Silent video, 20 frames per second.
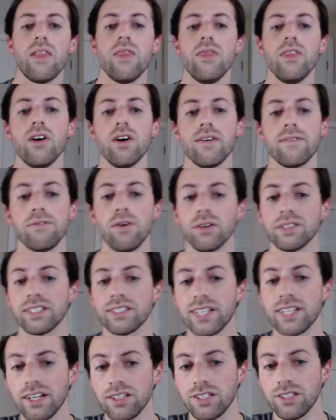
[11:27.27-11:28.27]
The fault
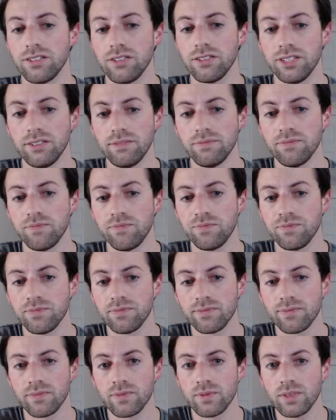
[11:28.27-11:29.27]
detection unit,
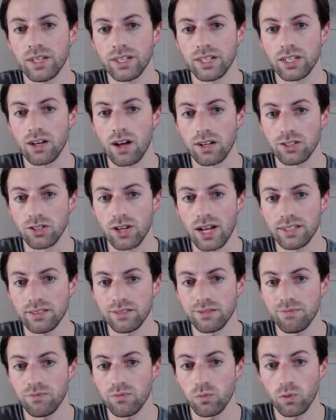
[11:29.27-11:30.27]
in contrast,
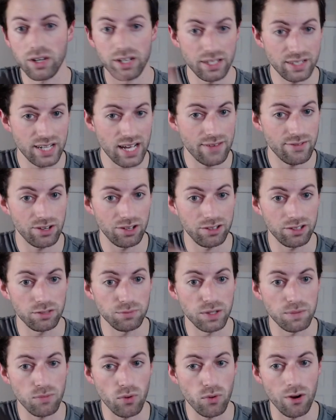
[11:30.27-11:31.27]
we're going to dive in a little
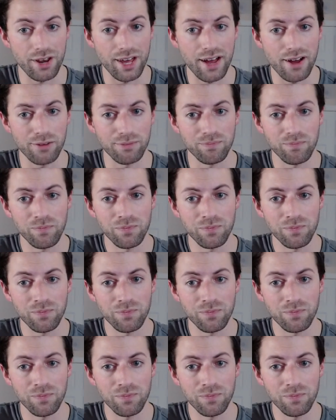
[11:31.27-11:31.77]
bit more now,